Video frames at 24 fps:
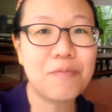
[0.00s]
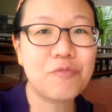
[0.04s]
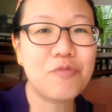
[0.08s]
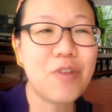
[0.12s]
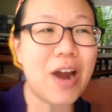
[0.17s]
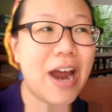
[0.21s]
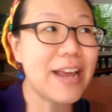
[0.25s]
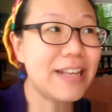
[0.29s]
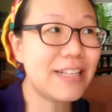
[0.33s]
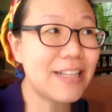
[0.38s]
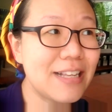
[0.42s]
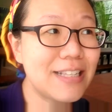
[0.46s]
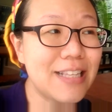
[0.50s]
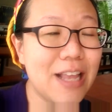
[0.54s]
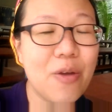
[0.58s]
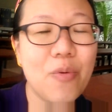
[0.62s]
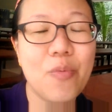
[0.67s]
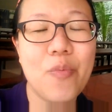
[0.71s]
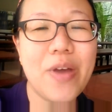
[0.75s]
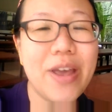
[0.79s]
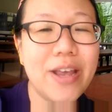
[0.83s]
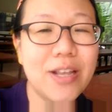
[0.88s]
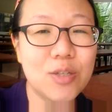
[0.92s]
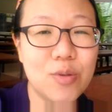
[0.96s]
rises
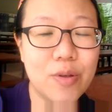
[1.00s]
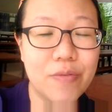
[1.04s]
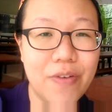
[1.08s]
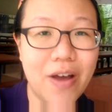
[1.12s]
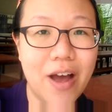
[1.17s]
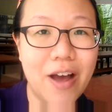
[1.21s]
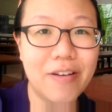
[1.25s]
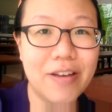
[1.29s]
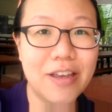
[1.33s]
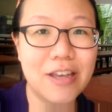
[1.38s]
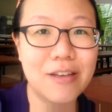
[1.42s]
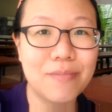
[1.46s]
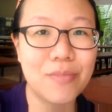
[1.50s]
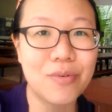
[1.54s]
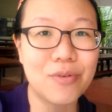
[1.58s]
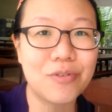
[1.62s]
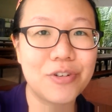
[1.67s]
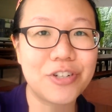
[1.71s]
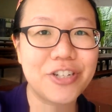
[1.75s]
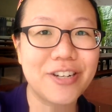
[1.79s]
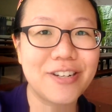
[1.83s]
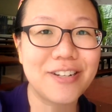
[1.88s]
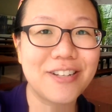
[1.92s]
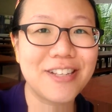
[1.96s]
and wanes with our
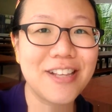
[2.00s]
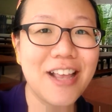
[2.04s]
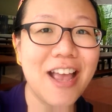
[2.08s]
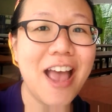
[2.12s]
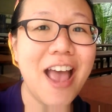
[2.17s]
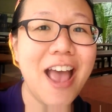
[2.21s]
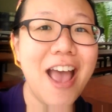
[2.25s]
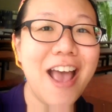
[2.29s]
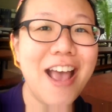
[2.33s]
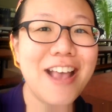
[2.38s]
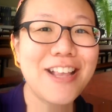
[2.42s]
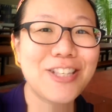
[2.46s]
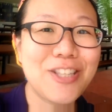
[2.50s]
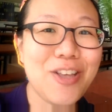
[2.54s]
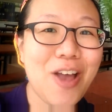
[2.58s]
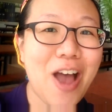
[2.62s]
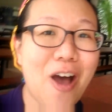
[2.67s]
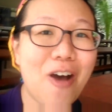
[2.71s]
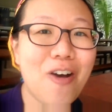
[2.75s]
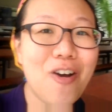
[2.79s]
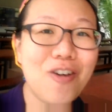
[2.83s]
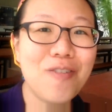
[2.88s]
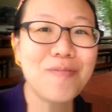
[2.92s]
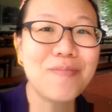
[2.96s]
emotions. So
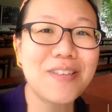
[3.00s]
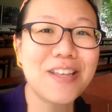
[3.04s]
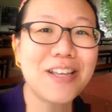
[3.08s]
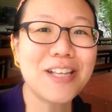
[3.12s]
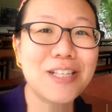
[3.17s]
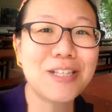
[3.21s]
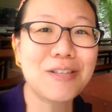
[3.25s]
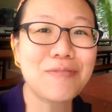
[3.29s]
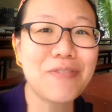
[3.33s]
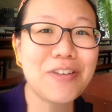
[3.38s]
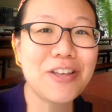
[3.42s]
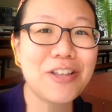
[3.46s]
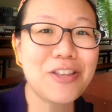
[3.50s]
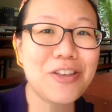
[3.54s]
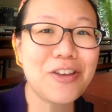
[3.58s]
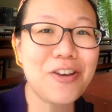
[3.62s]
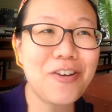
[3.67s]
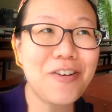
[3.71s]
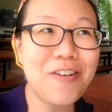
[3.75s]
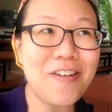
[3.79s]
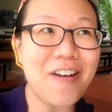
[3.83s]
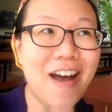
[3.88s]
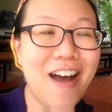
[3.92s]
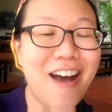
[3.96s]
I hope this
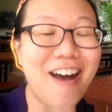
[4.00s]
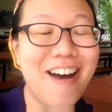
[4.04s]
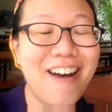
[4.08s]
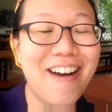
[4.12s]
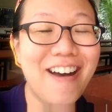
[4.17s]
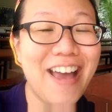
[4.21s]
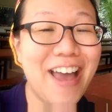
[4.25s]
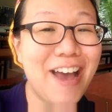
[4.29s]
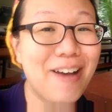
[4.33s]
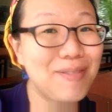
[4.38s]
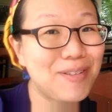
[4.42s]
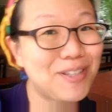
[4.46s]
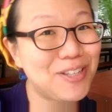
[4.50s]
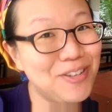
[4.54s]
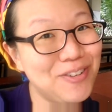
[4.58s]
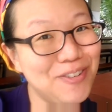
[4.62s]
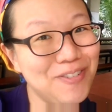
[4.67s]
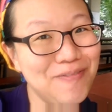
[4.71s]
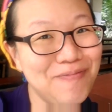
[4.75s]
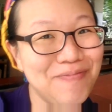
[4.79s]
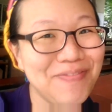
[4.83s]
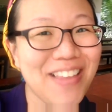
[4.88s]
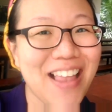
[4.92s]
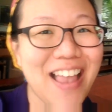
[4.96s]
video helps
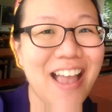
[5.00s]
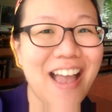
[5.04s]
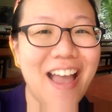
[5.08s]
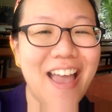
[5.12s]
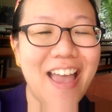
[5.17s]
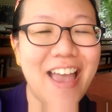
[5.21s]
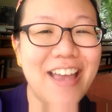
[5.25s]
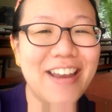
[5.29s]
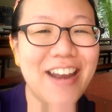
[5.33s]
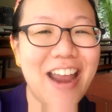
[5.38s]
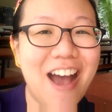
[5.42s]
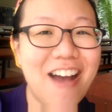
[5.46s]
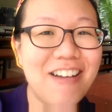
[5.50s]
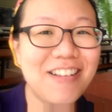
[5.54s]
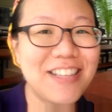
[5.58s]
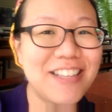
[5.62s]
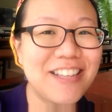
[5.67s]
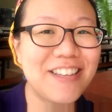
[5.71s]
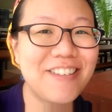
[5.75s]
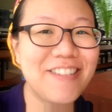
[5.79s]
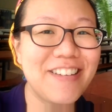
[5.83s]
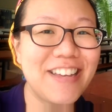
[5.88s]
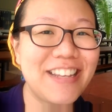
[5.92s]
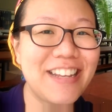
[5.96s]
you, and I'll
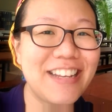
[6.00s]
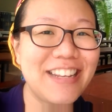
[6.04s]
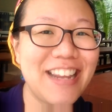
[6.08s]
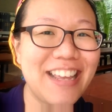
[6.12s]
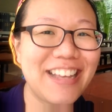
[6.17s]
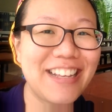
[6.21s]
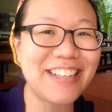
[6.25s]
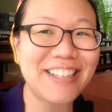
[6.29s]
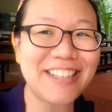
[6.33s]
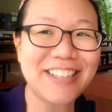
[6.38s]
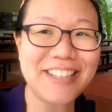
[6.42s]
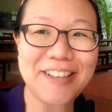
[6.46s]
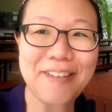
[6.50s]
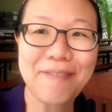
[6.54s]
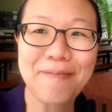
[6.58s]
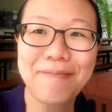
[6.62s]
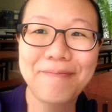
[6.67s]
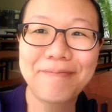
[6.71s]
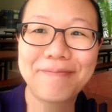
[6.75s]
see you in the next.